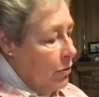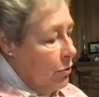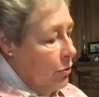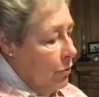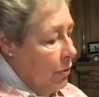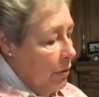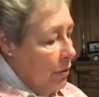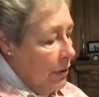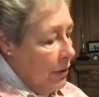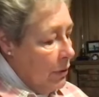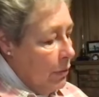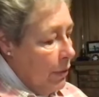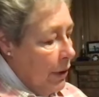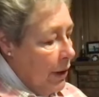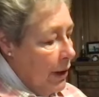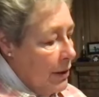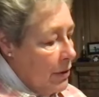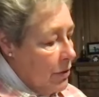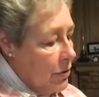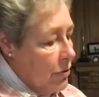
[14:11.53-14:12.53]
you already
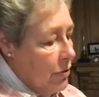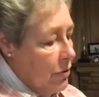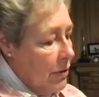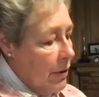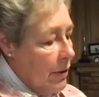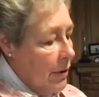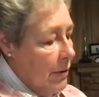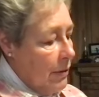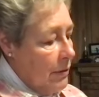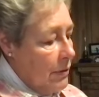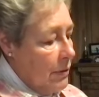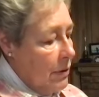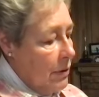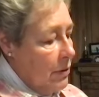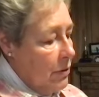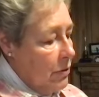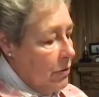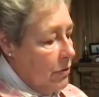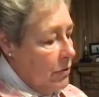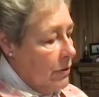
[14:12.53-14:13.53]
went to the
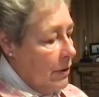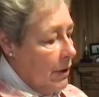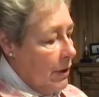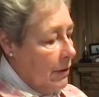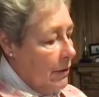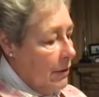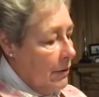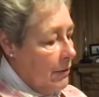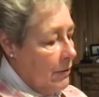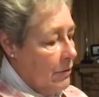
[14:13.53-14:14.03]
senior center,